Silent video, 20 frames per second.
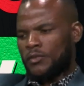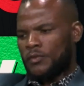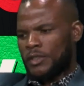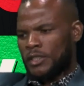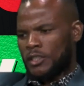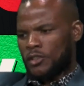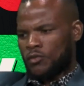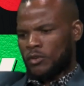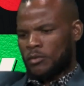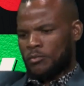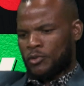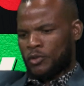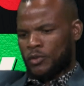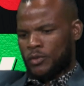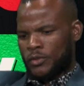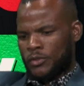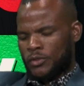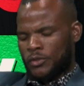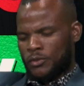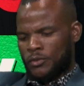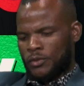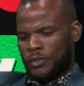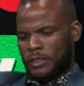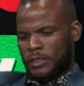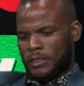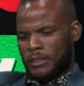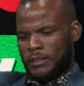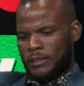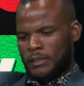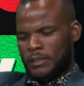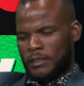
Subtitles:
with the Swapo constitution,